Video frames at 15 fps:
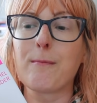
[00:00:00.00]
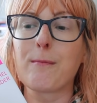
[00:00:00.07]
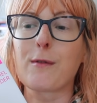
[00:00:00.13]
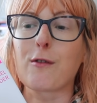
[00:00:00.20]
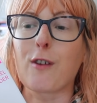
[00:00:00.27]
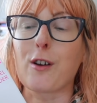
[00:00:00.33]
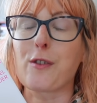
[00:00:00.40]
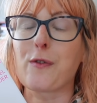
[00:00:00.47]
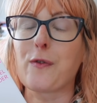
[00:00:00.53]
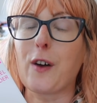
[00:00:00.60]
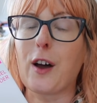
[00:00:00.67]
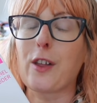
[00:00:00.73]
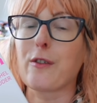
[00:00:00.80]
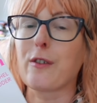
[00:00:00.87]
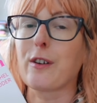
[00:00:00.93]
grows
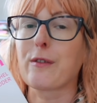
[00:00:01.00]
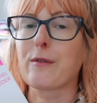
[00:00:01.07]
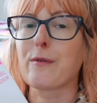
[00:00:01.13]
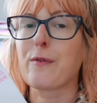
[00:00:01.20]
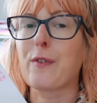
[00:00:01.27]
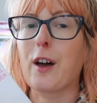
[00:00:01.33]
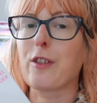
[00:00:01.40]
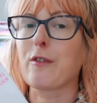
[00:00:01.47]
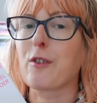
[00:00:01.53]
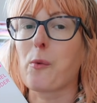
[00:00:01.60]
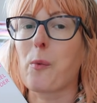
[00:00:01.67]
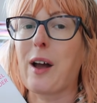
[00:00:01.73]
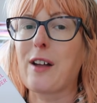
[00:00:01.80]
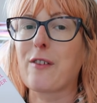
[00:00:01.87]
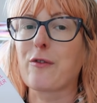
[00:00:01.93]
further and further
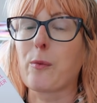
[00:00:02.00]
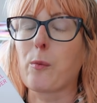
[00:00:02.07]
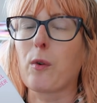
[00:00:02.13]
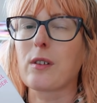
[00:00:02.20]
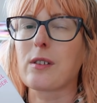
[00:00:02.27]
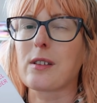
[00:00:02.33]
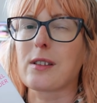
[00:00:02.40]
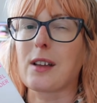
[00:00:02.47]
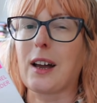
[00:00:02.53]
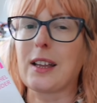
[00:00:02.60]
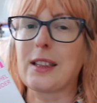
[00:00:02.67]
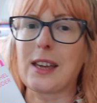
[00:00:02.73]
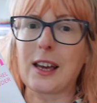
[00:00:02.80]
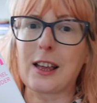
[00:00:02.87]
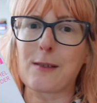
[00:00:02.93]
away from what
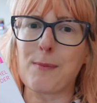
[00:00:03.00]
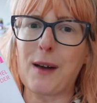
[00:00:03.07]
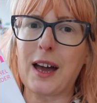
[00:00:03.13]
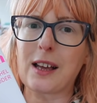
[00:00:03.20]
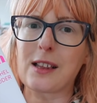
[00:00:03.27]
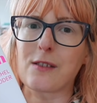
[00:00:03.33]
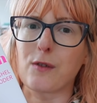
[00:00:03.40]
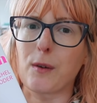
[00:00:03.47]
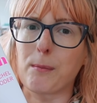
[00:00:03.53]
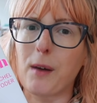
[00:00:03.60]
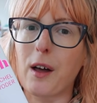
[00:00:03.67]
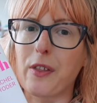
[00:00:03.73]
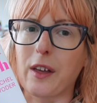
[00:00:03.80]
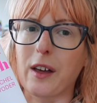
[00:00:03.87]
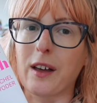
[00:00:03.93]
society expects of a
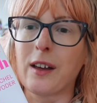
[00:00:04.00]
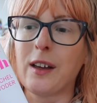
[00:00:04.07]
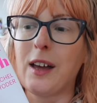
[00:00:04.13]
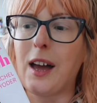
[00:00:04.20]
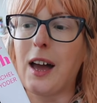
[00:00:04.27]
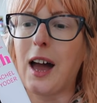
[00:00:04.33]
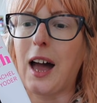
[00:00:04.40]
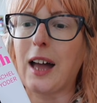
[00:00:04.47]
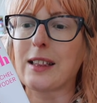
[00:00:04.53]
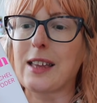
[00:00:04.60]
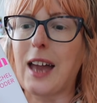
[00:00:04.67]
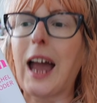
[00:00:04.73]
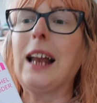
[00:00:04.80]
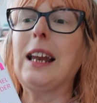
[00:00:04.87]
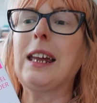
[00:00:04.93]
mother
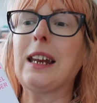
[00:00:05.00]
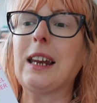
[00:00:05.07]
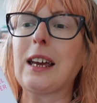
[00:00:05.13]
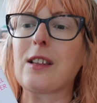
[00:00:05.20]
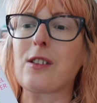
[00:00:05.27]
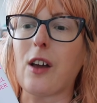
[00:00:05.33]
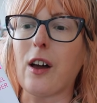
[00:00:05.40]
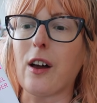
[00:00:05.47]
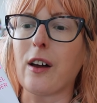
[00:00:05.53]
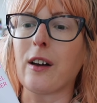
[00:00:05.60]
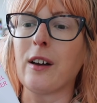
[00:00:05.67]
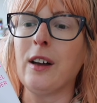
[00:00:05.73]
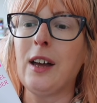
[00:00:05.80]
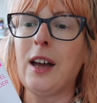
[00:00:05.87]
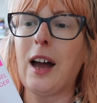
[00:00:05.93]
and alienates
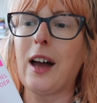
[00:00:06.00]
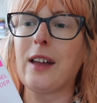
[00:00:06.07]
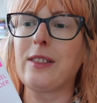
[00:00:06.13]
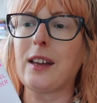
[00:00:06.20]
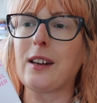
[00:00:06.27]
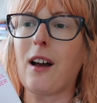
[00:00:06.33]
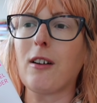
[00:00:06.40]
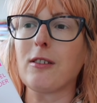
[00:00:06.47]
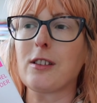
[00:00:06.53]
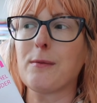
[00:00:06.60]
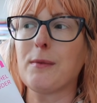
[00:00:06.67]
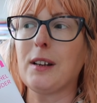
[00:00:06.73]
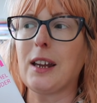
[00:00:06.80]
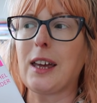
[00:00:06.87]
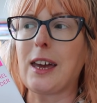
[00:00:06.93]
her, and then
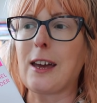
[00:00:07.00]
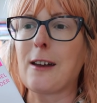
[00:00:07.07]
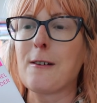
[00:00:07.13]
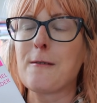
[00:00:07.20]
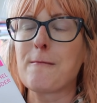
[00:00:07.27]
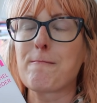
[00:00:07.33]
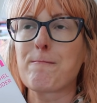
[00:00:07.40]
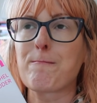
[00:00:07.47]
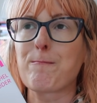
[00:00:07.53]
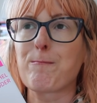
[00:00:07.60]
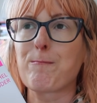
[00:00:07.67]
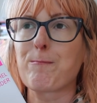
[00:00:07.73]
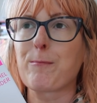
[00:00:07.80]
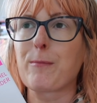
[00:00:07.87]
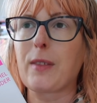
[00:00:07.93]
ultimately
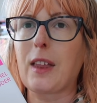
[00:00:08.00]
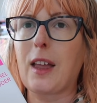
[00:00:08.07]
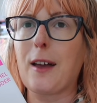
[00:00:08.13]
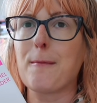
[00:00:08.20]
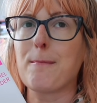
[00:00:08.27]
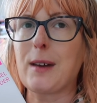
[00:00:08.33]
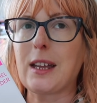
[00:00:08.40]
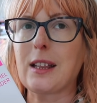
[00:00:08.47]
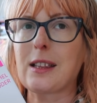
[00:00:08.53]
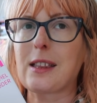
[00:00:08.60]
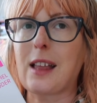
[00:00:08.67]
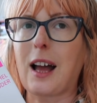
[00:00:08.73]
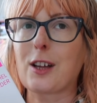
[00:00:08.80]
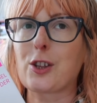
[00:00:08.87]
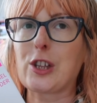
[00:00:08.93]
means
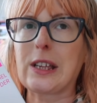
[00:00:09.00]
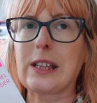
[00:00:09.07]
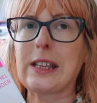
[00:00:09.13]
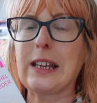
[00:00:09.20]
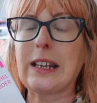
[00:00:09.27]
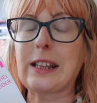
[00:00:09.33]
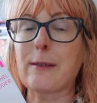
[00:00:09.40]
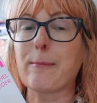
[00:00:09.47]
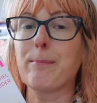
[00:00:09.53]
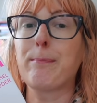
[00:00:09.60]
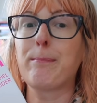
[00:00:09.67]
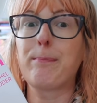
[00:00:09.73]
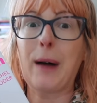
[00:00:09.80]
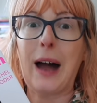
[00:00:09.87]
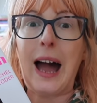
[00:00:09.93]
that she's seen as a
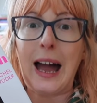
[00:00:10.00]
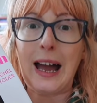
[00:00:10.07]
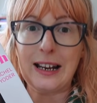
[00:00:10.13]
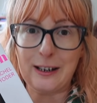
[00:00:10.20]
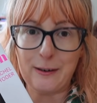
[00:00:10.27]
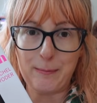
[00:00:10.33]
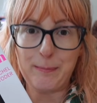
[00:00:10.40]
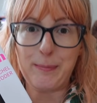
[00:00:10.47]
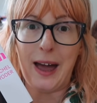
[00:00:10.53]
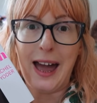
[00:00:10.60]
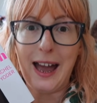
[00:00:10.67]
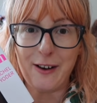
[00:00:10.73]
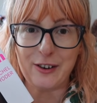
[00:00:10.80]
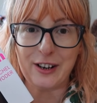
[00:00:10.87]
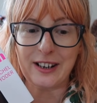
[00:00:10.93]
bad
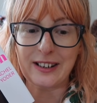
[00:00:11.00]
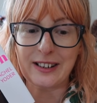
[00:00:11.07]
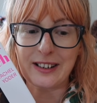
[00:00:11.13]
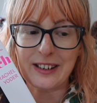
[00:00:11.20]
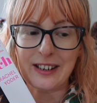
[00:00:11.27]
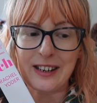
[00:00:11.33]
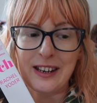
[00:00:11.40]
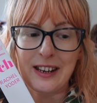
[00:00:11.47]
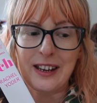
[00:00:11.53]
parent,